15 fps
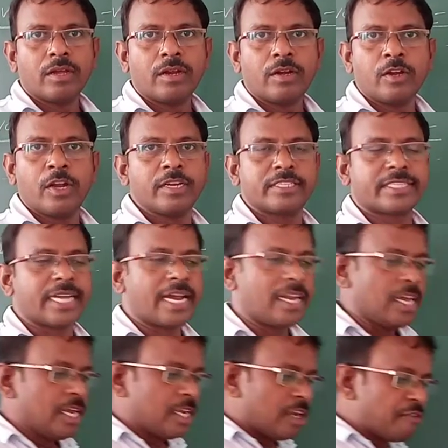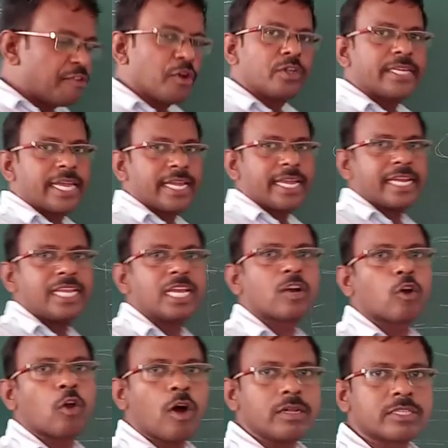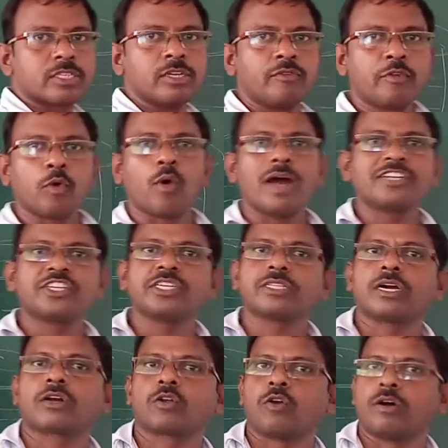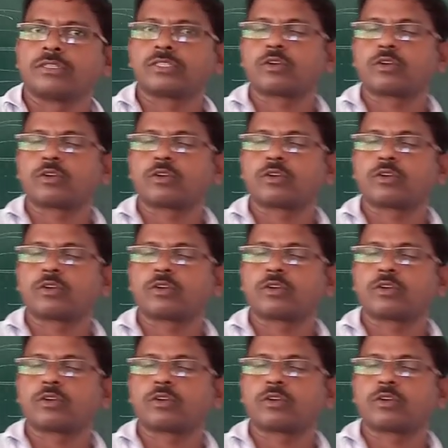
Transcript: You understand? If you take any cloth, so if you're washing the cloths,